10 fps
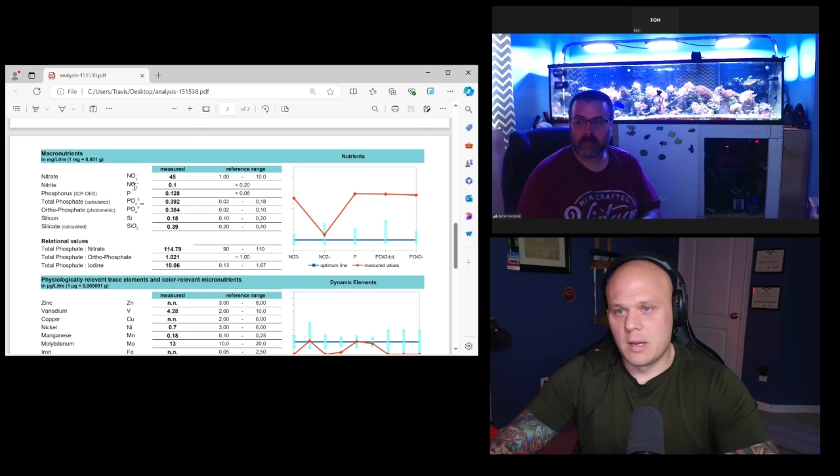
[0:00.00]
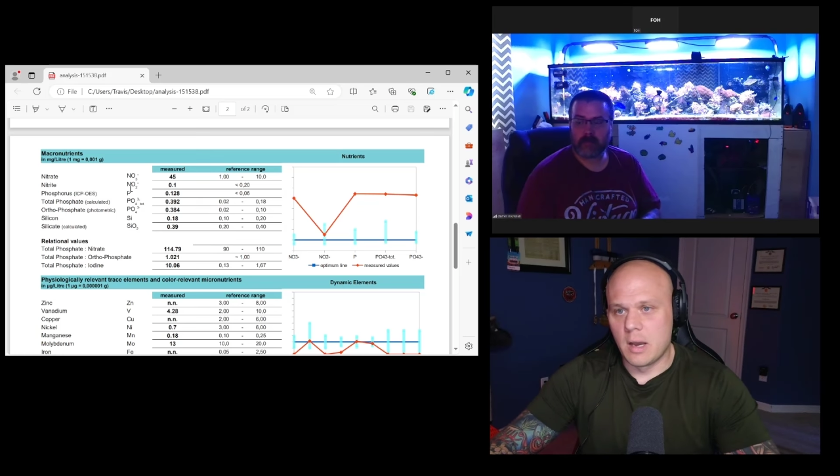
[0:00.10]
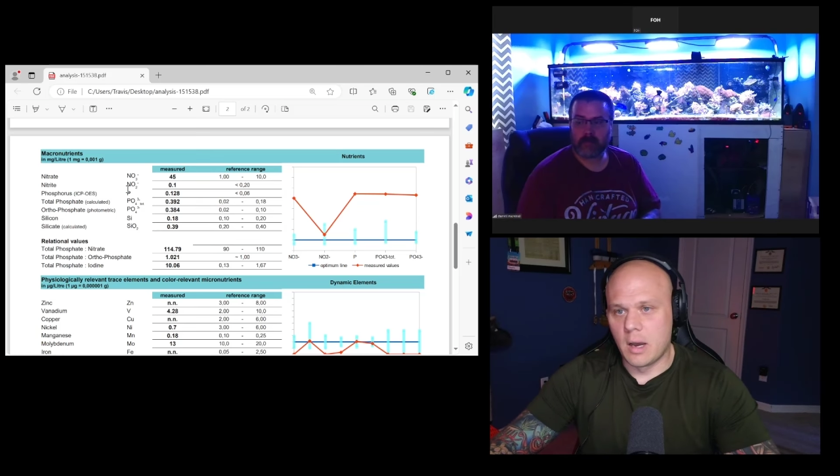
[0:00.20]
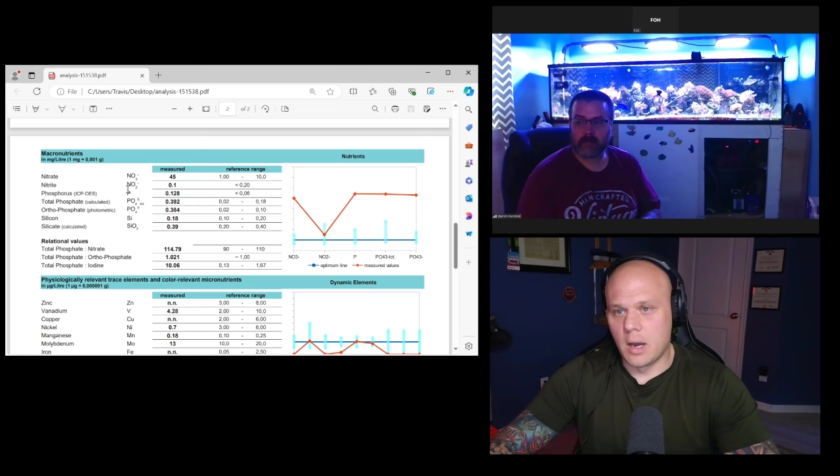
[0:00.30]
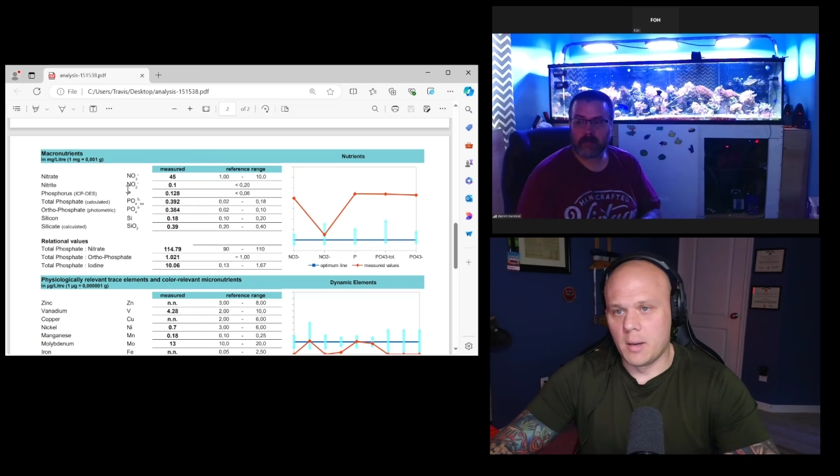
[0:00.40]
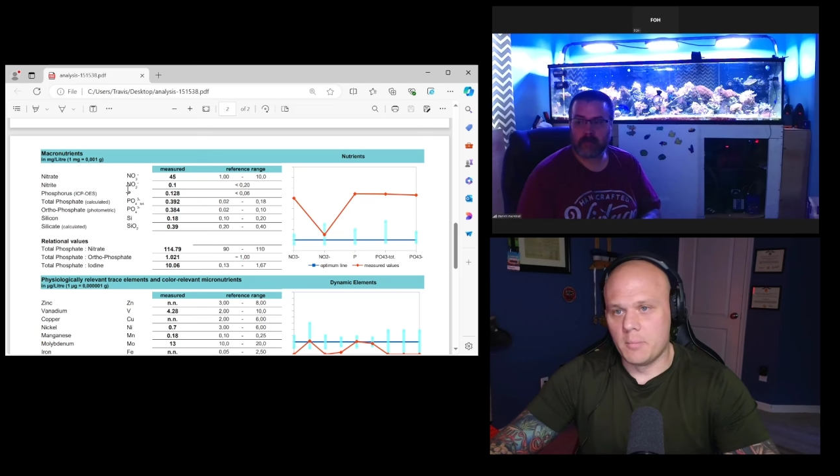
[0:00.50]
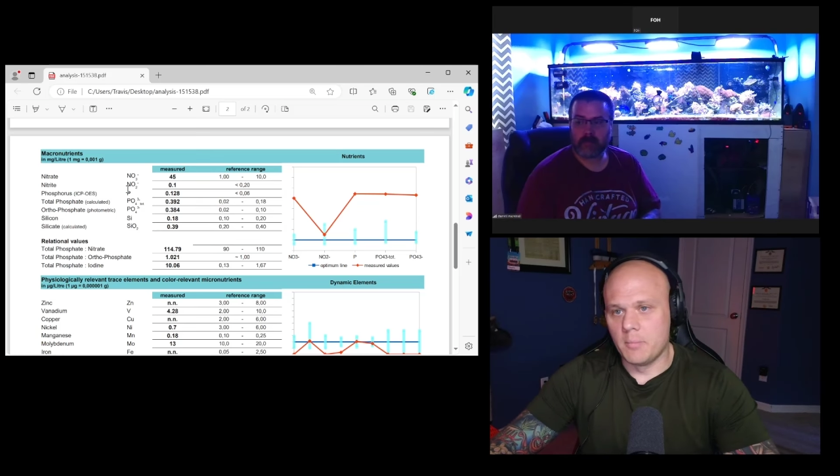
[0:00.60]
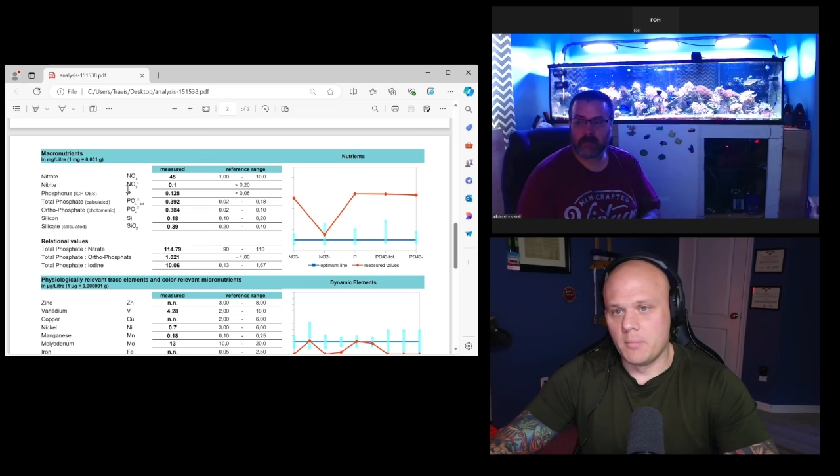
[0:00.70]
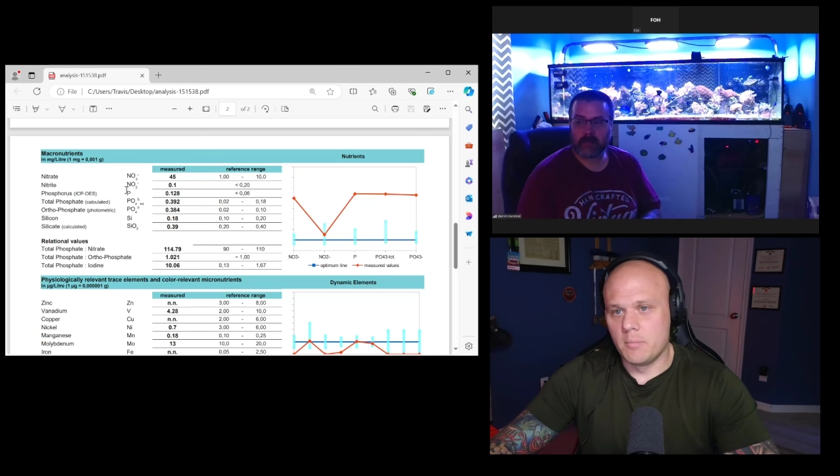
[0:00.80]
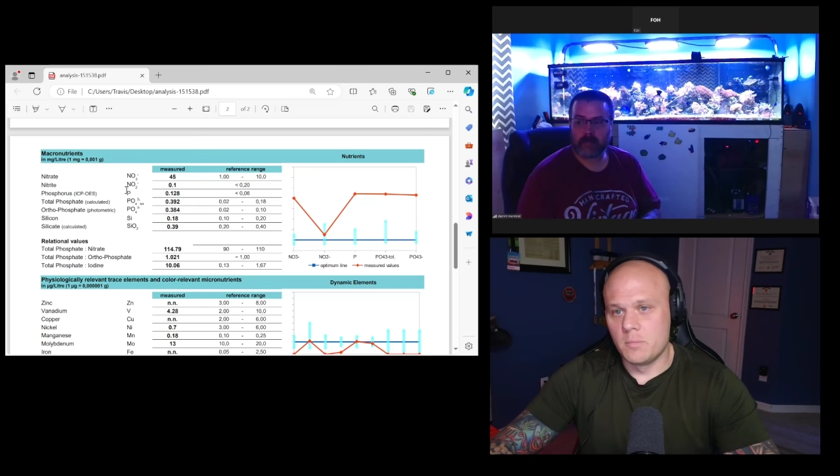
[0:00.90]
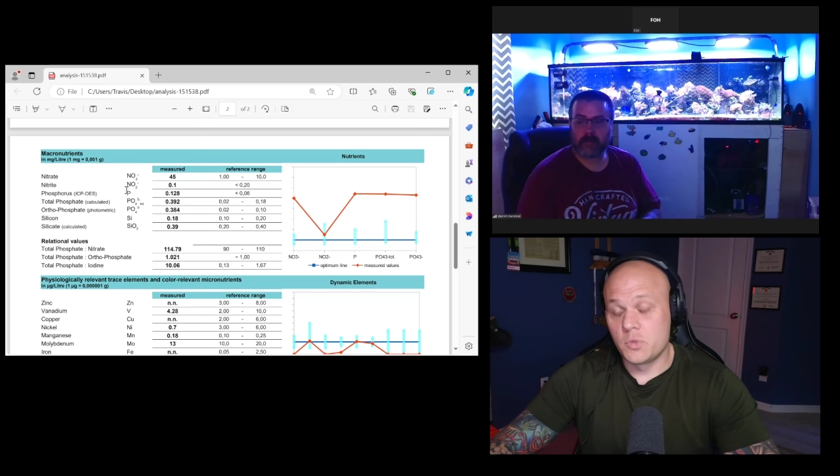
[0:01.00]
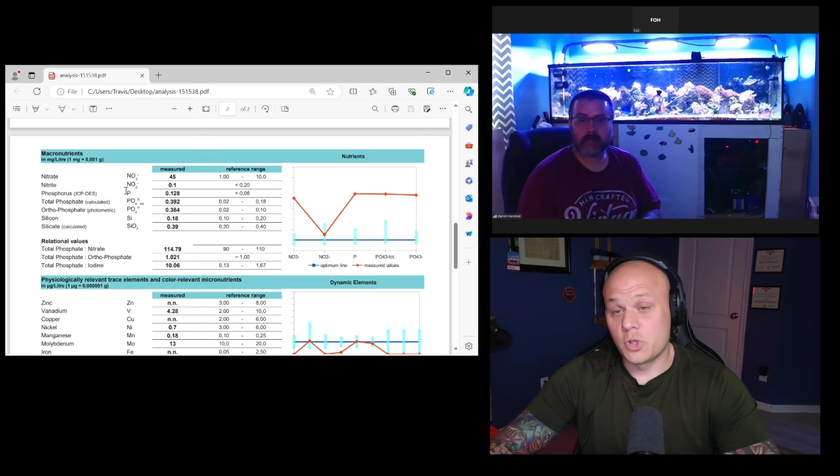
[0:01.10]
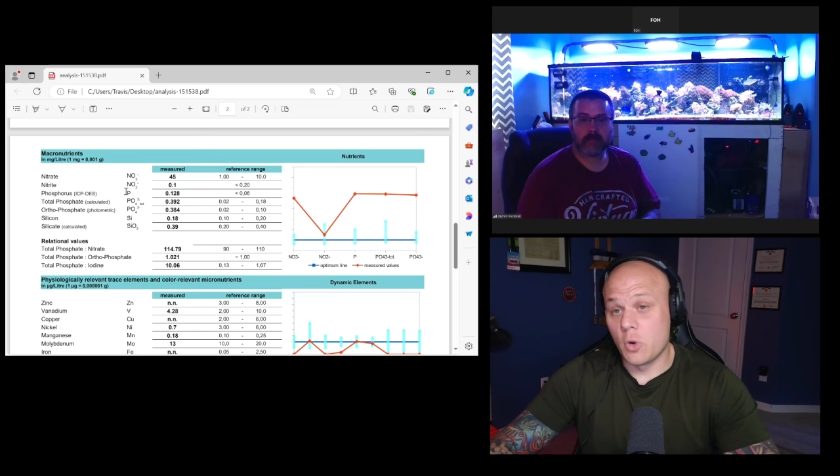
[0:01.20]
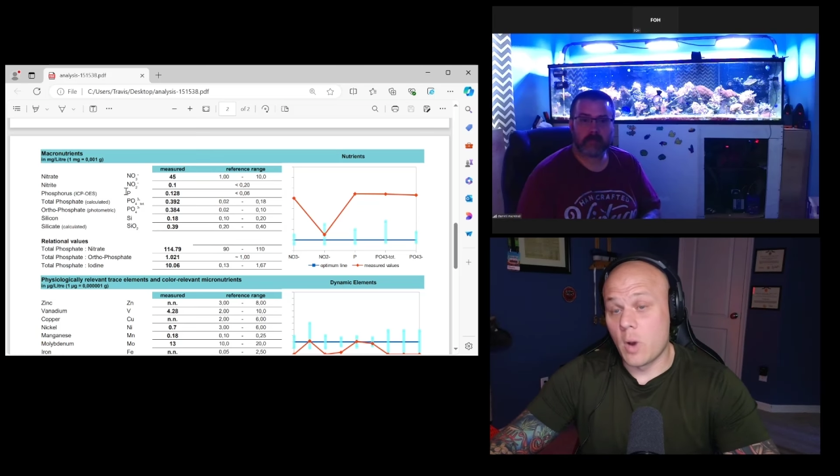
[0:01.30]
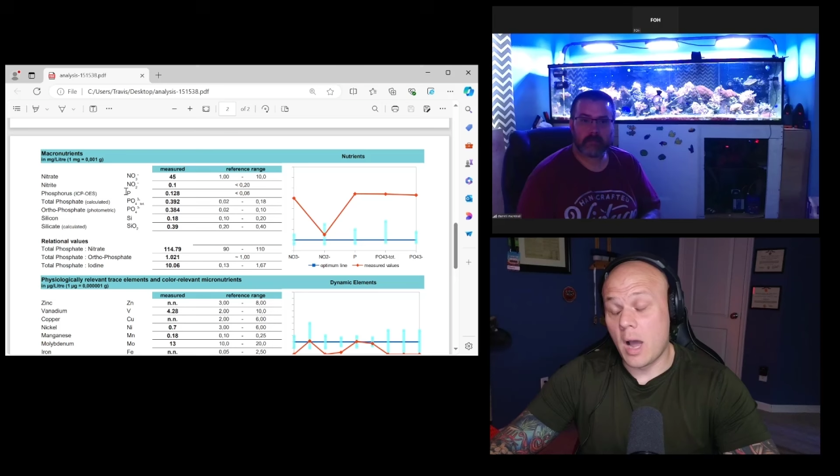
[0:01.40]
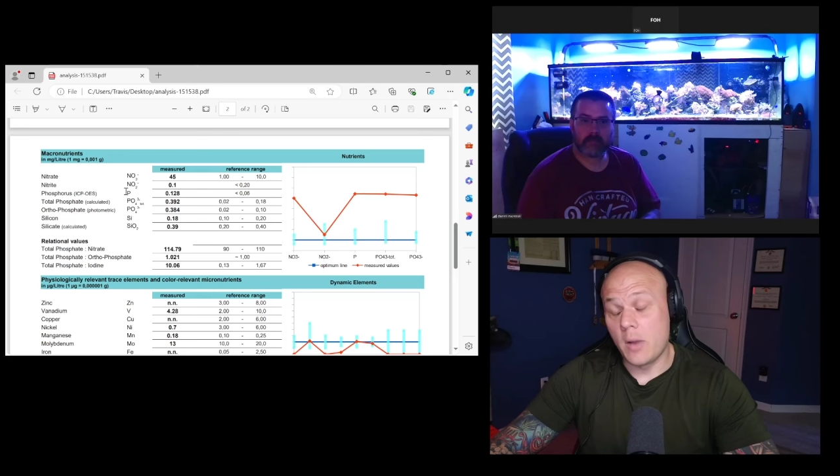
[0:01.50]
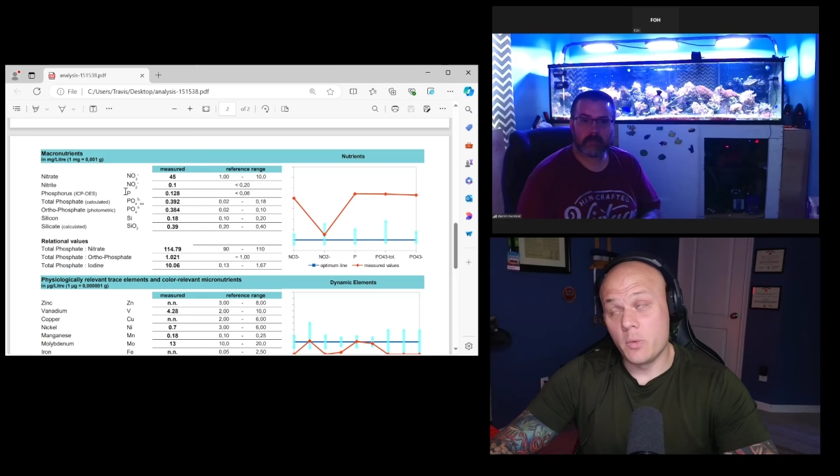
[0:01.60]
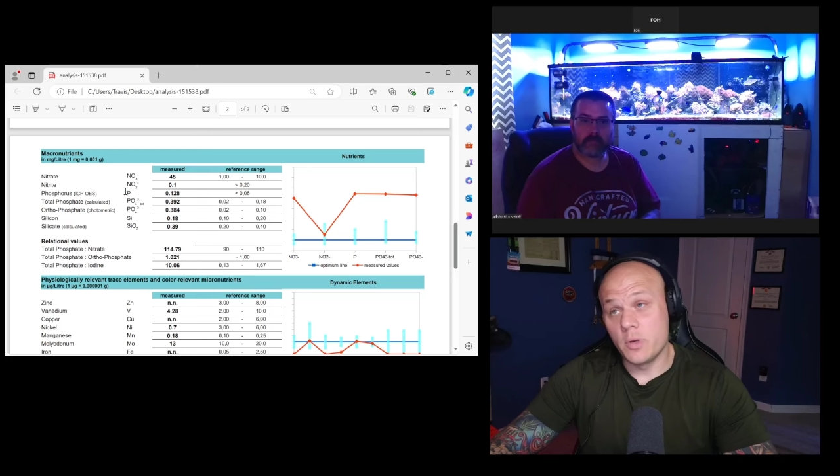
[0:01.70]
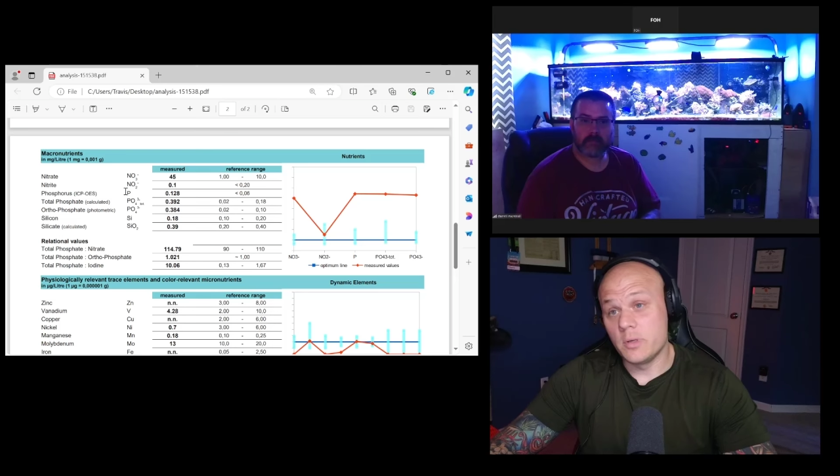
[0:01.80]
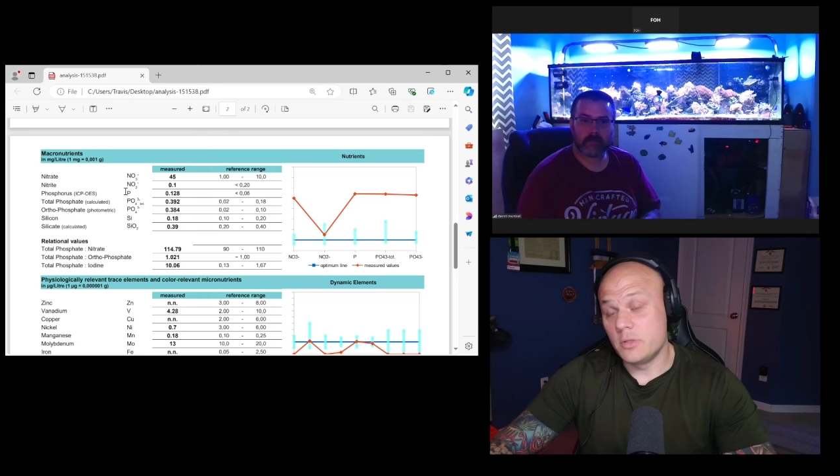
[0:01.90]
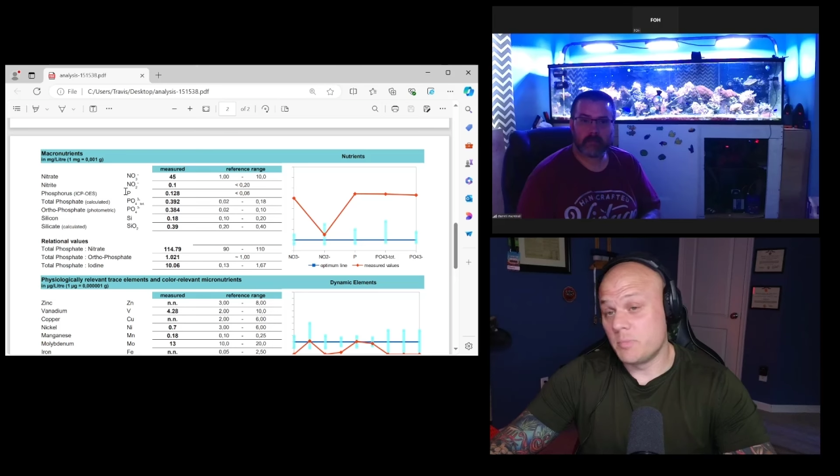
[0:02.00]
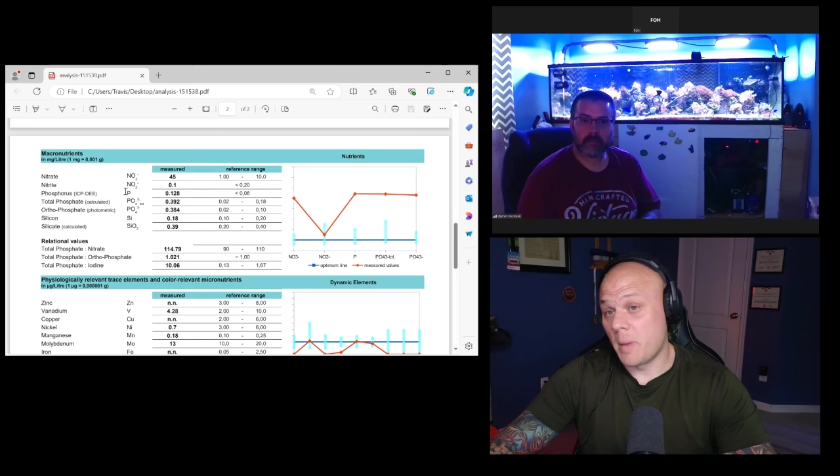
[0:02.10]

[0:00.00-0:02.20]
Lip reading: So I would bump